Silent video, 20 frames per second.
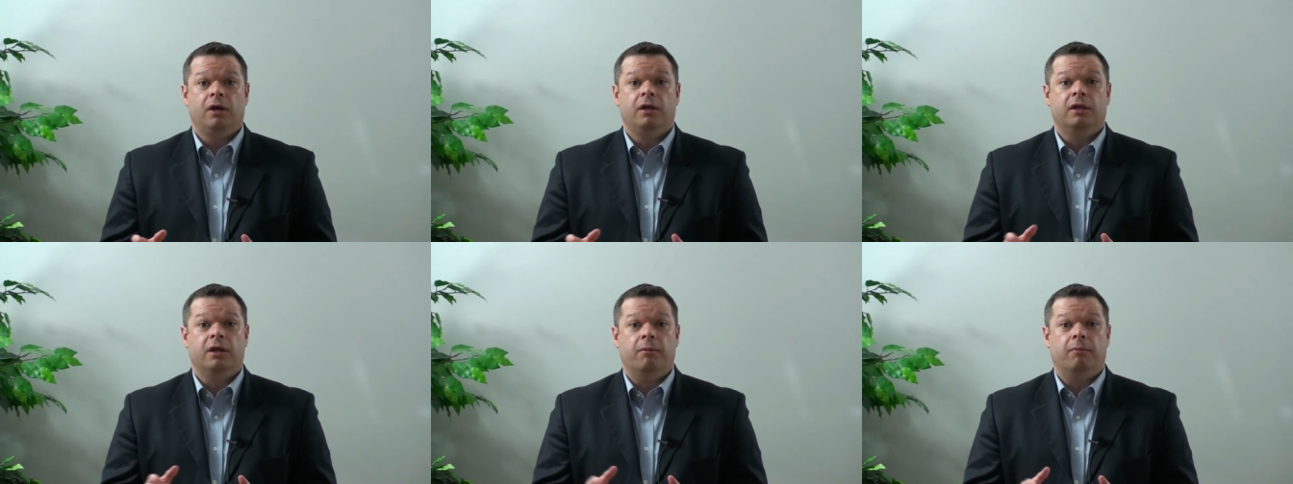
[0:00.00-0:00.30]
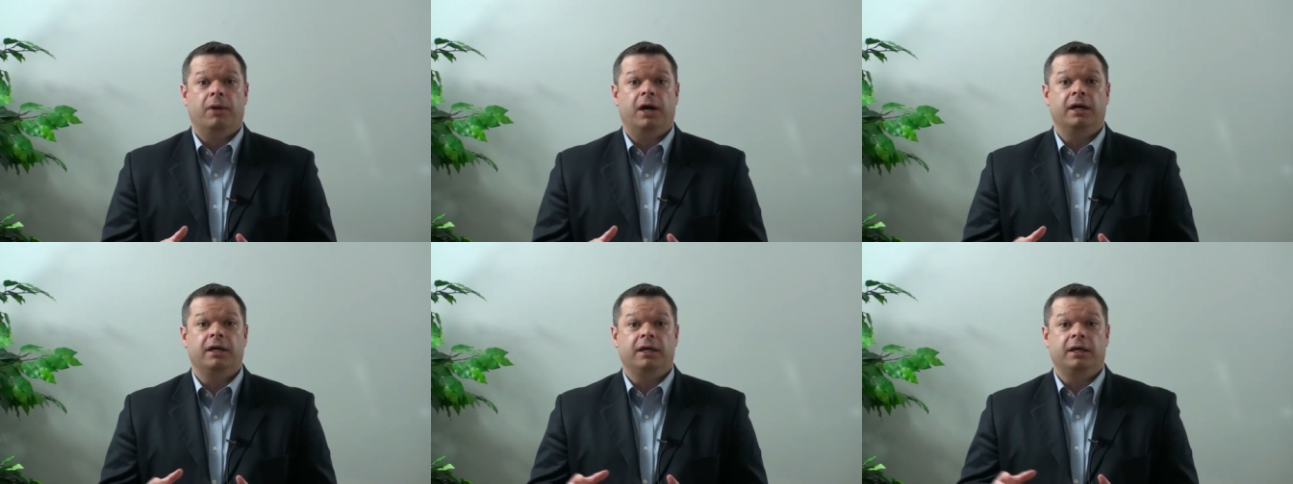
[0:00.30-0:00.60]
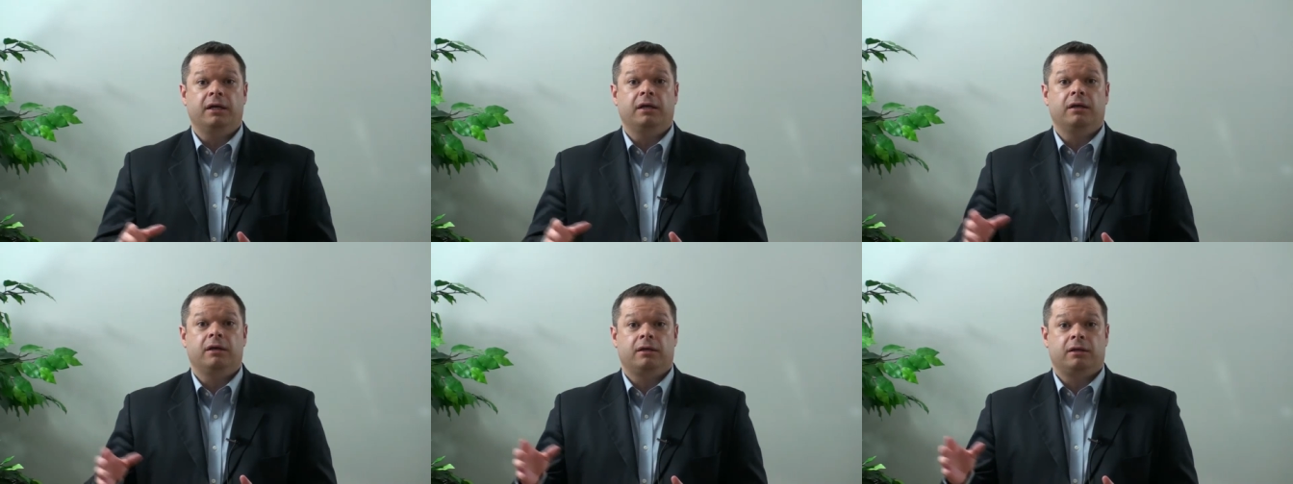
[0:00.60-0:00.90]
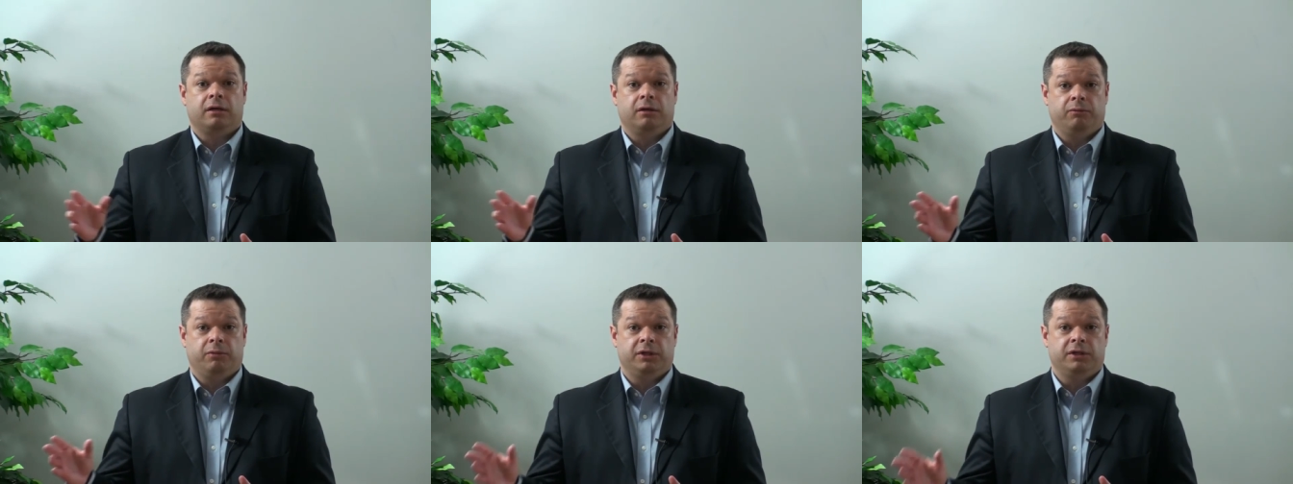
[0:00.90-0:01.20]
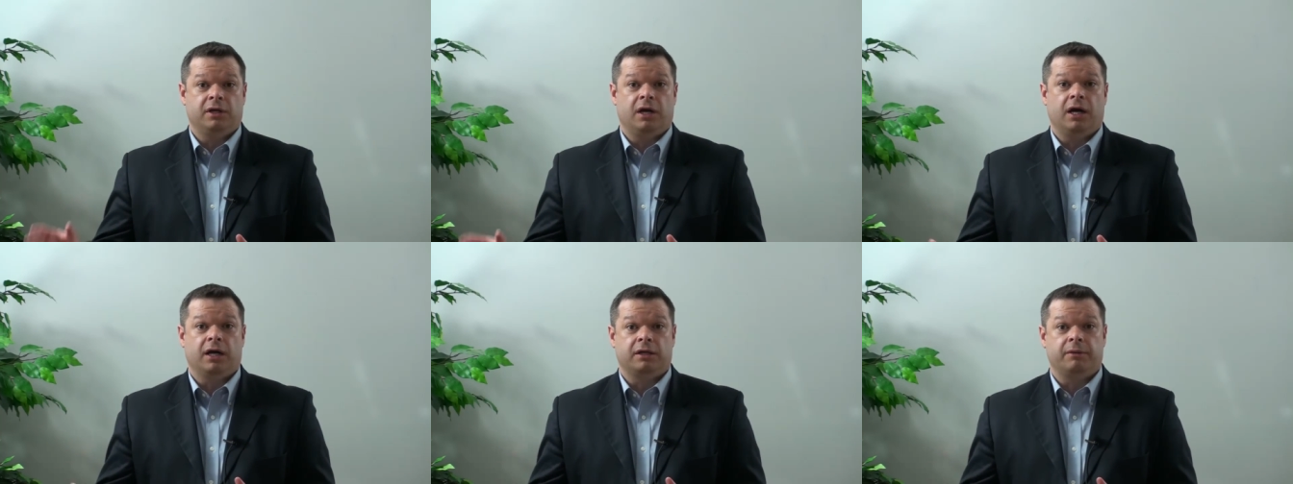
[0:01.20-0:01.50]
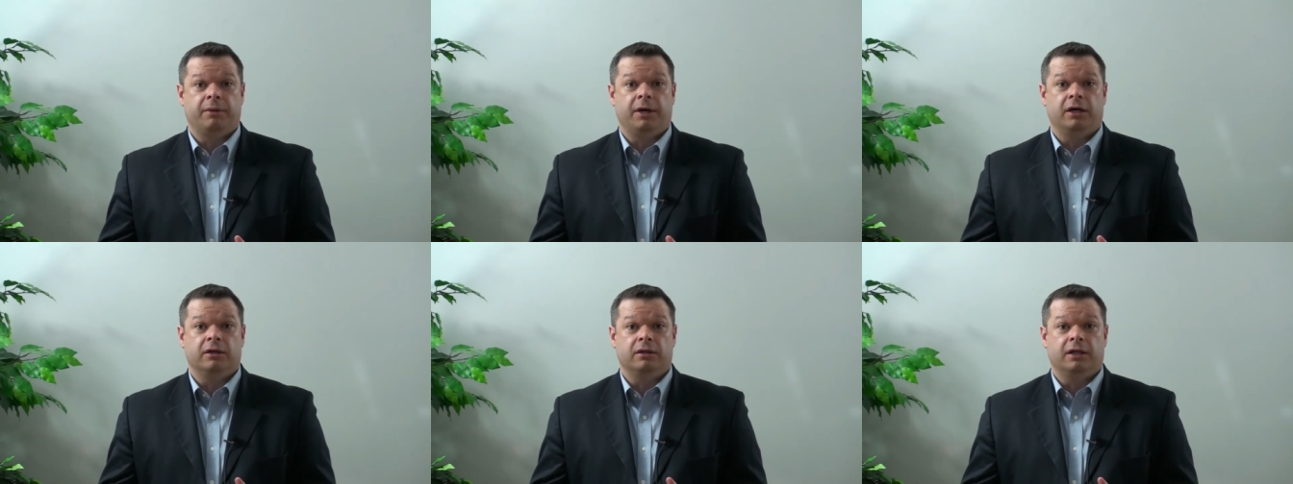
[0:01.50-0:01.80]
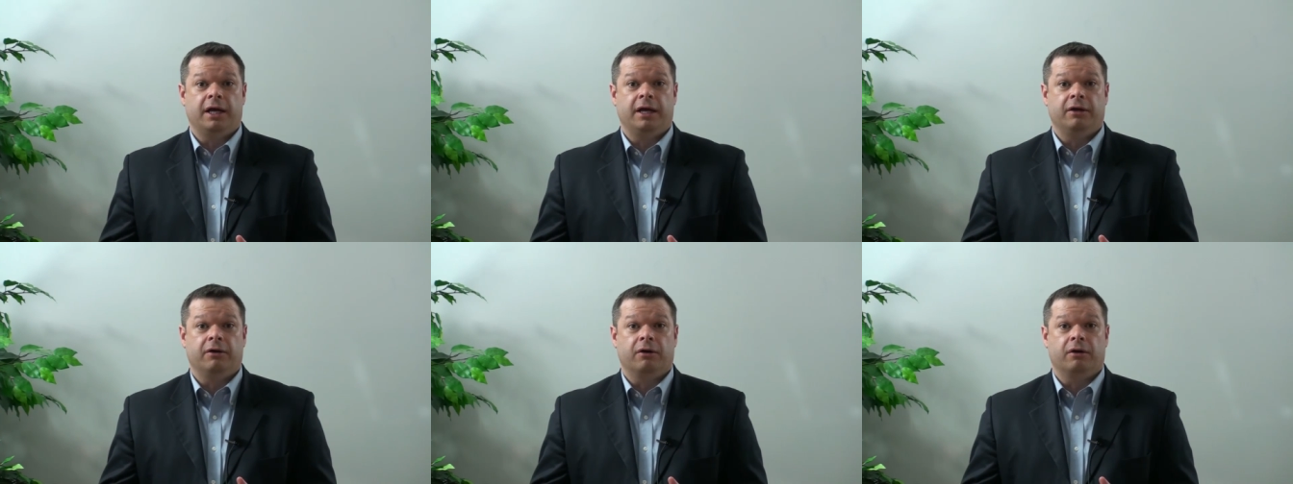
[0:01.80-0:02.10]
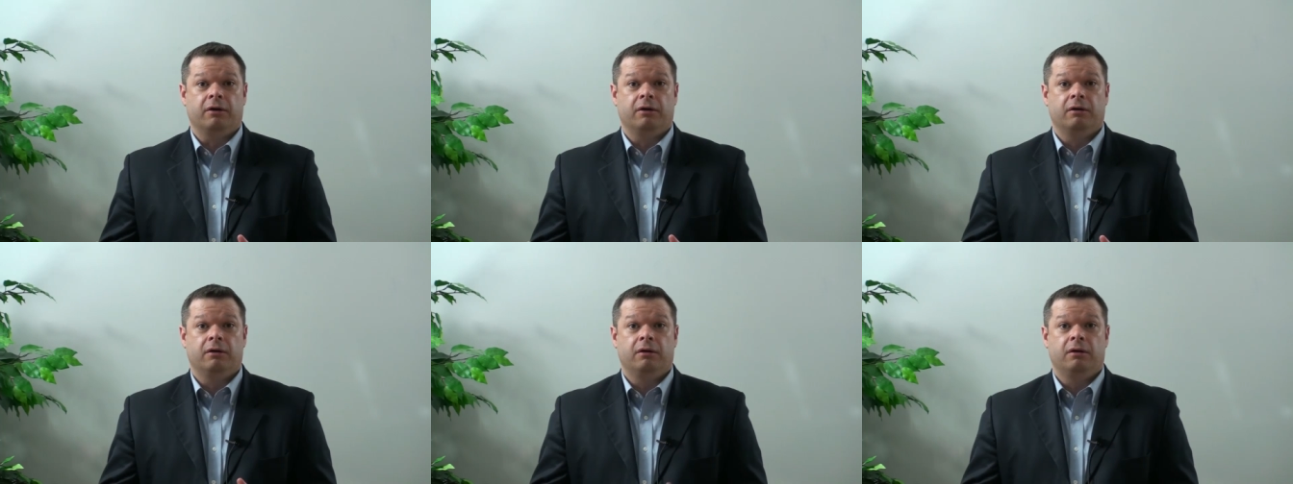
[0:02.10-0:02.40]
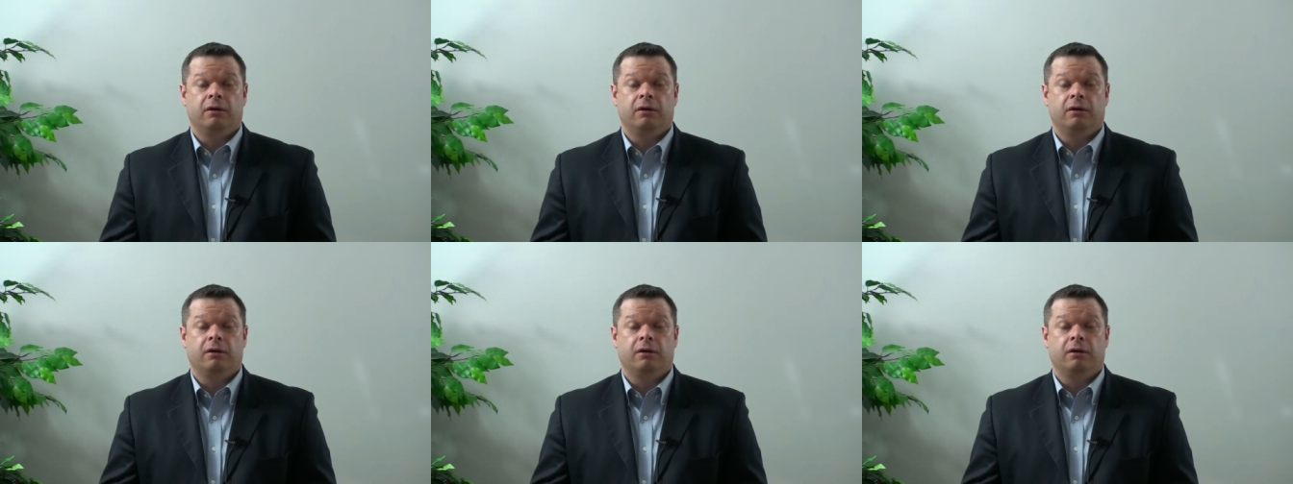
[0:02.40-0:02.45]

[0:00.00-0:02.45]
The money can be talked about later.